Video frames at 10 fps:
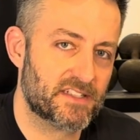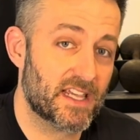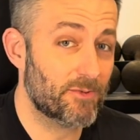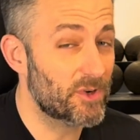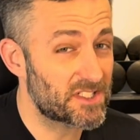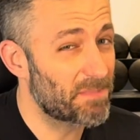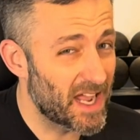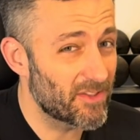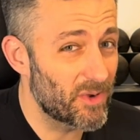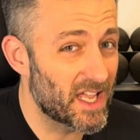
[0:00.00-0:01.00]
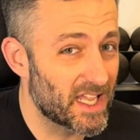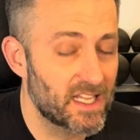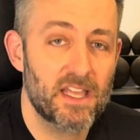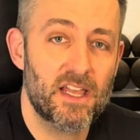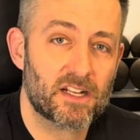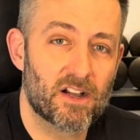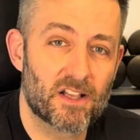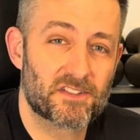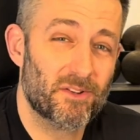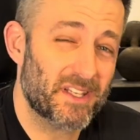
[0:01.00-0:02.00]
day, which, by the way,
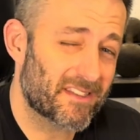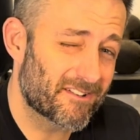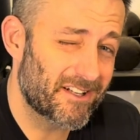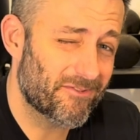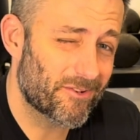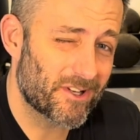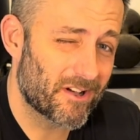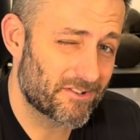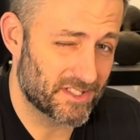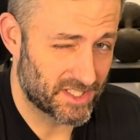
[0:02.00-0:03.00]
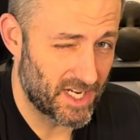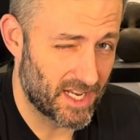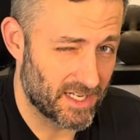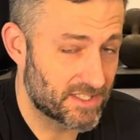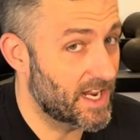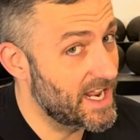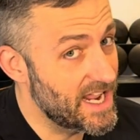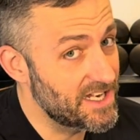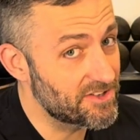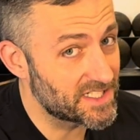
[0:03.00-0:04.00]
costs only $34 and change,
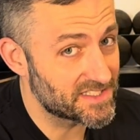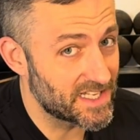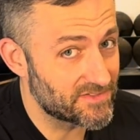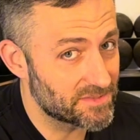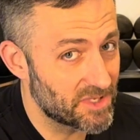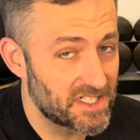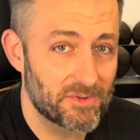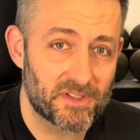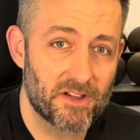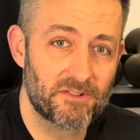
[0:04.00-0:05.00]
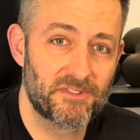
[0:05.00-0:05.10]
and you can save some money with code